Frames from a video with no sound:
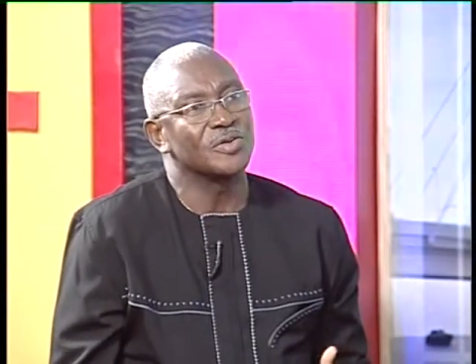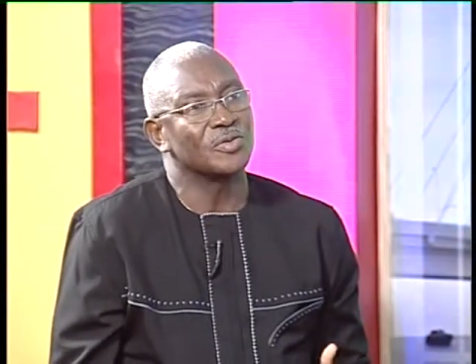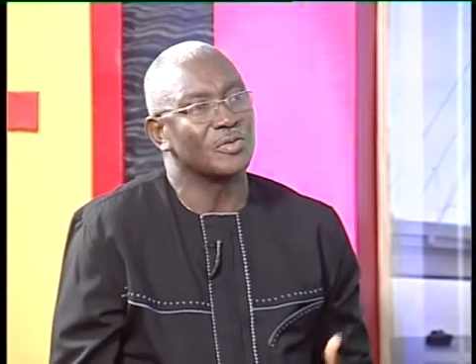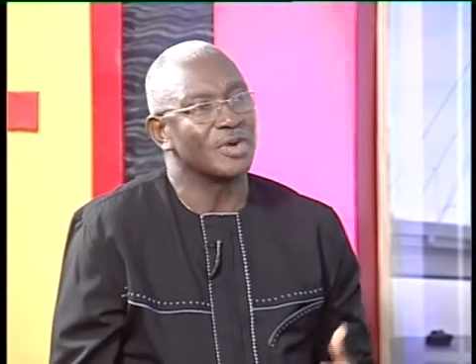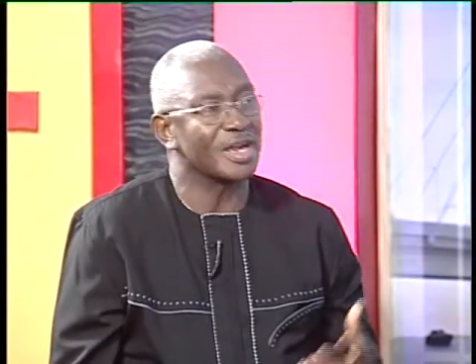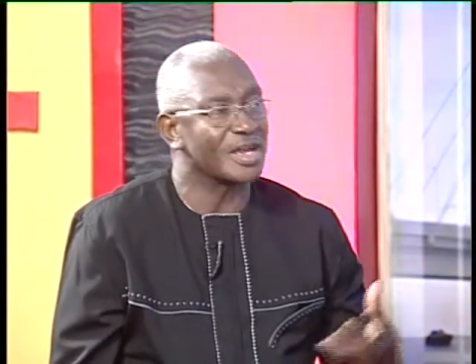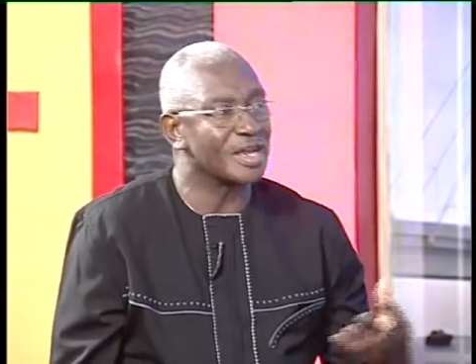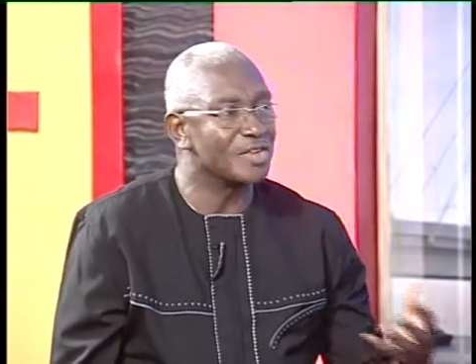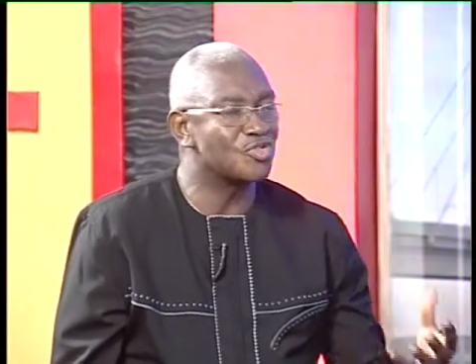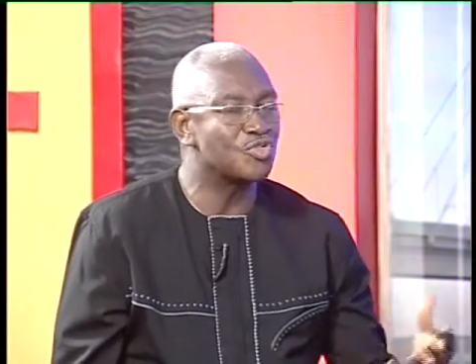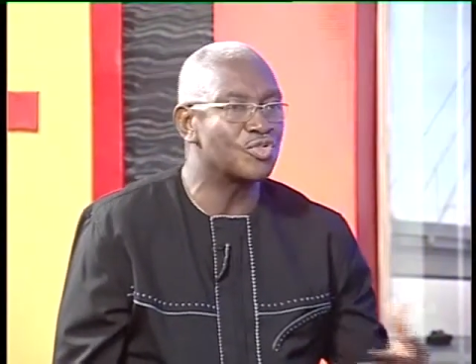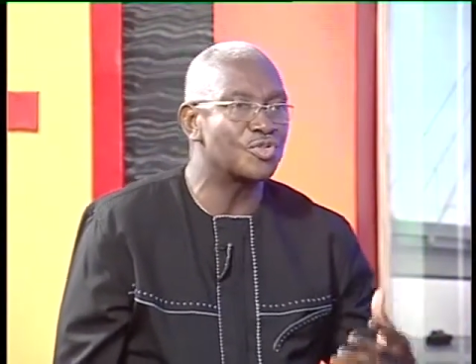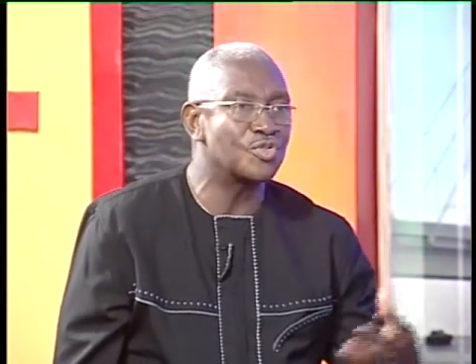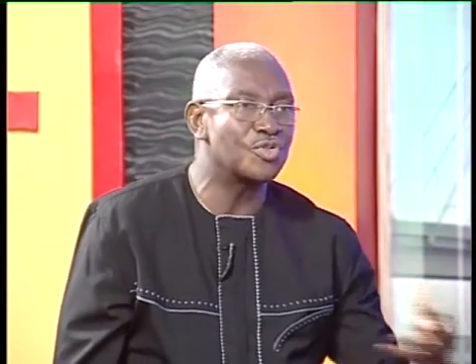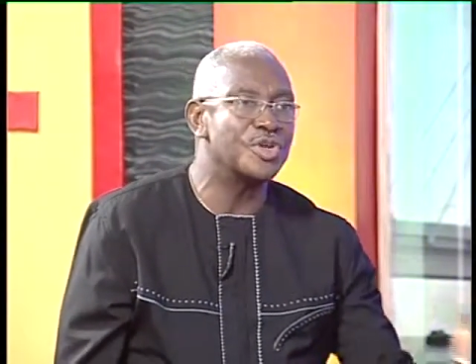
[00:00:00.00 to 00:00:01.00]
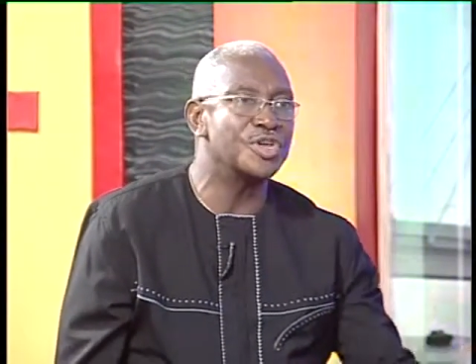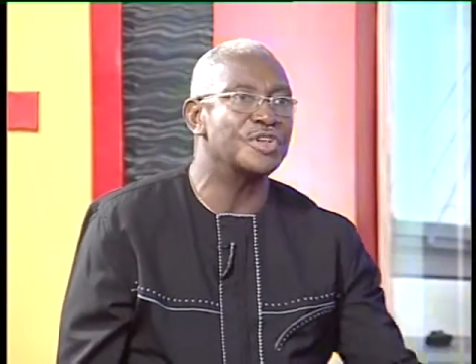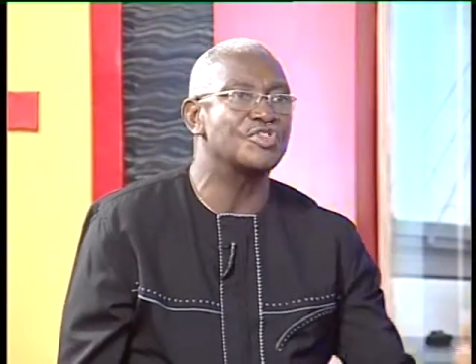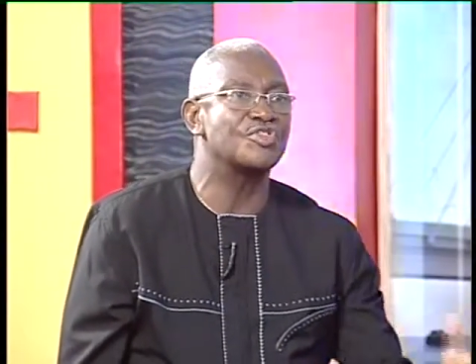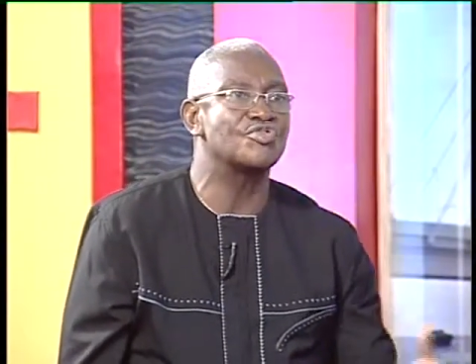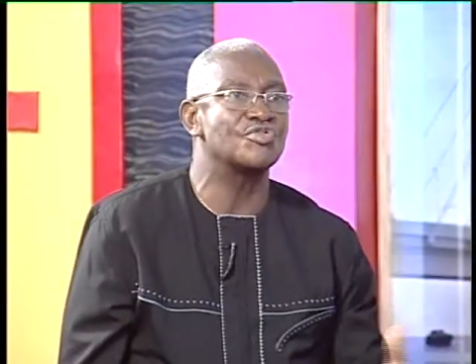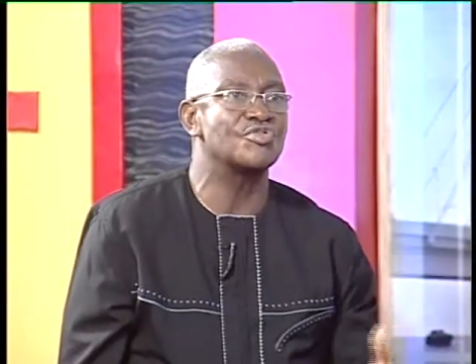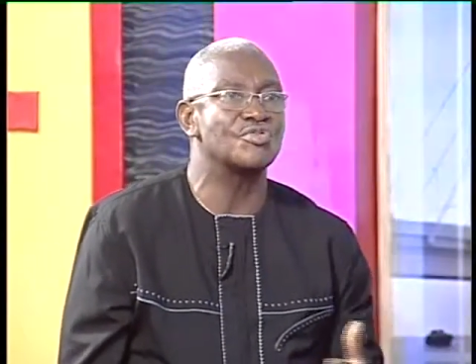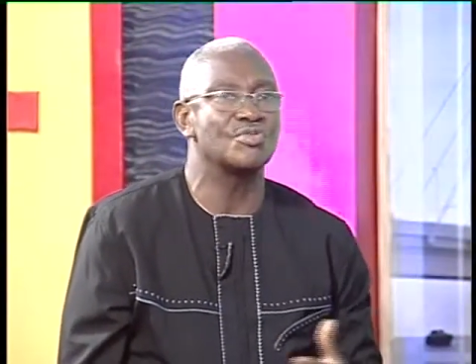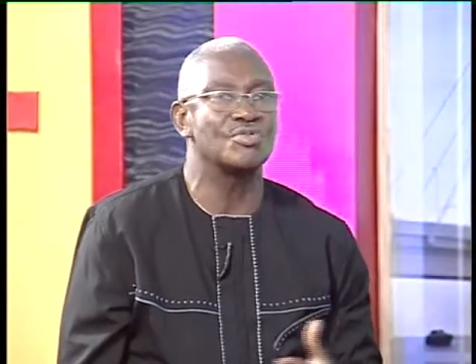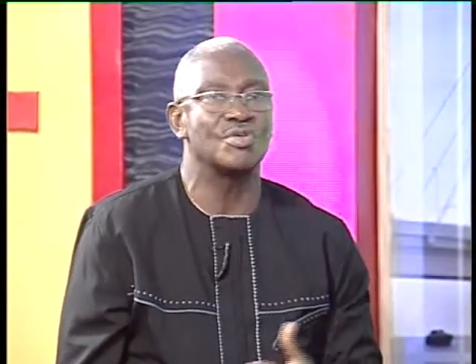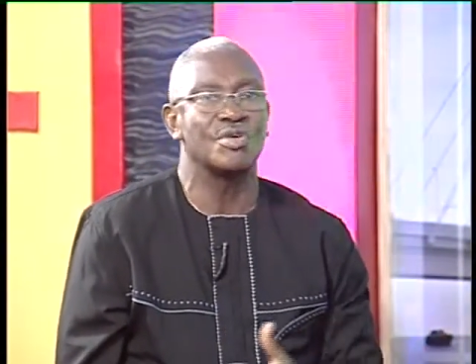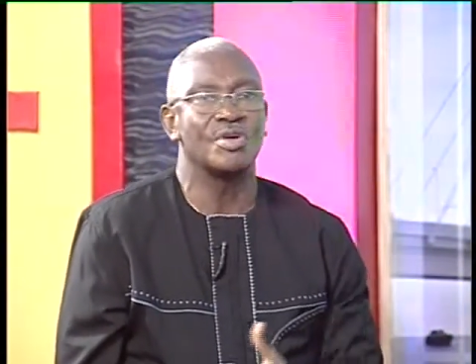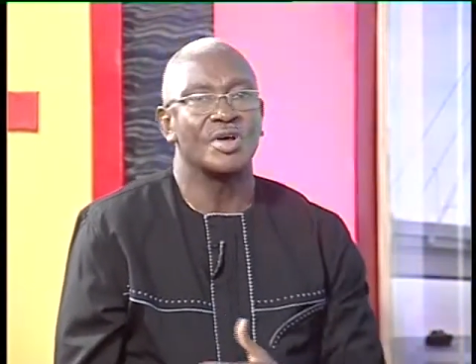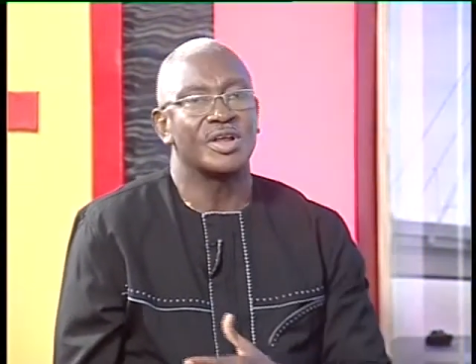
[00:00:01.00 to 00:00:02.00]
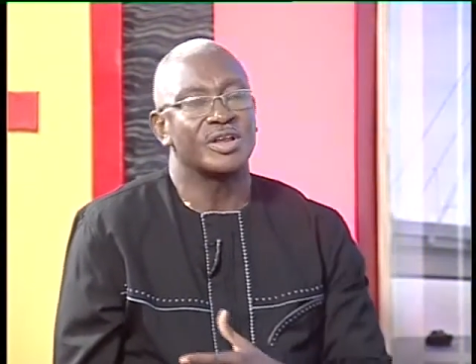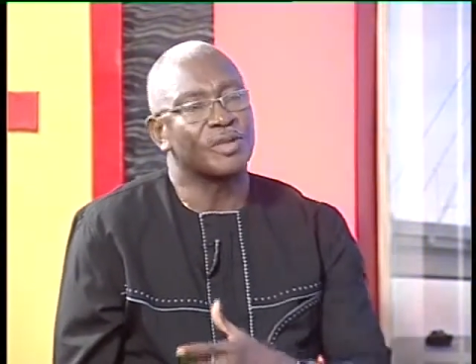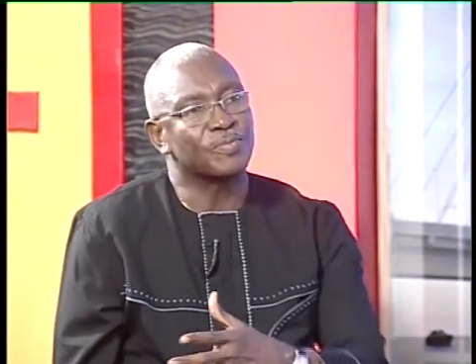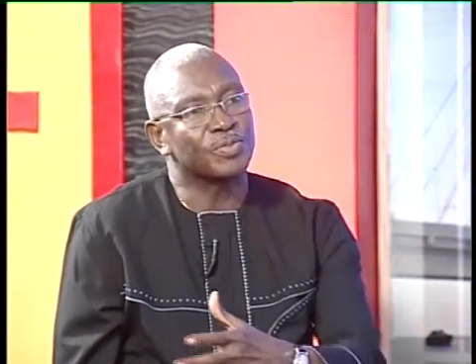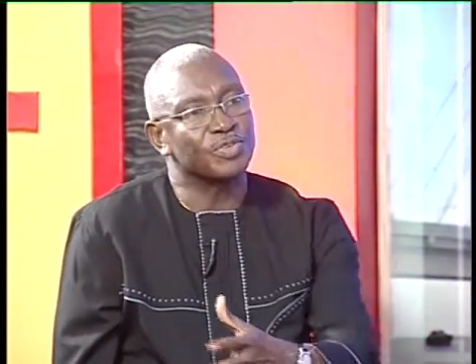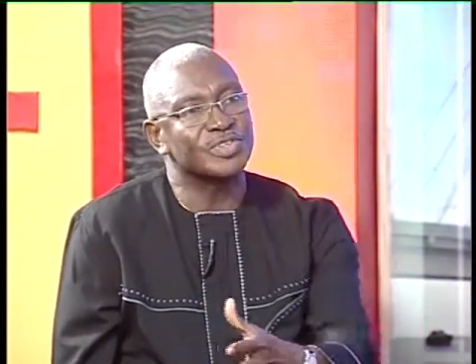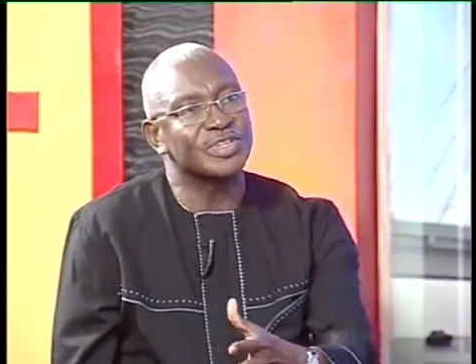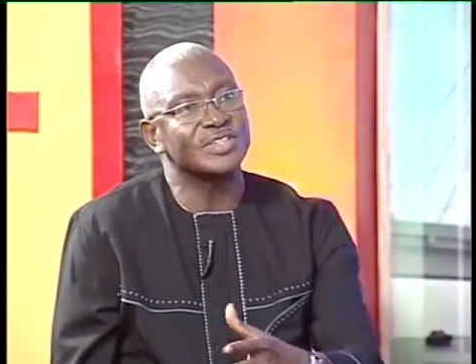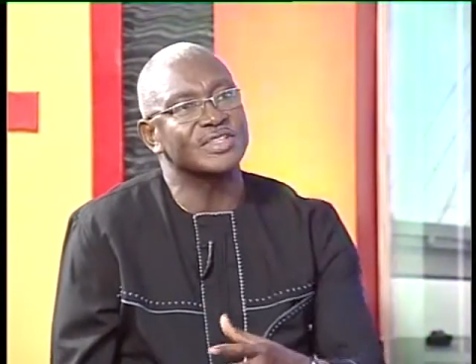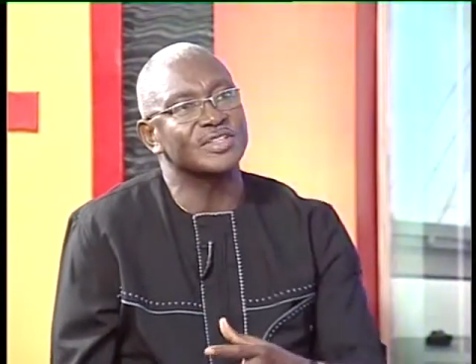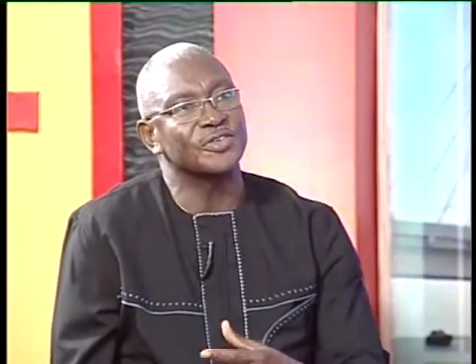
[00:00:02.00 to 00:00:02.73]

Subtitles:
Why can't you go into the processing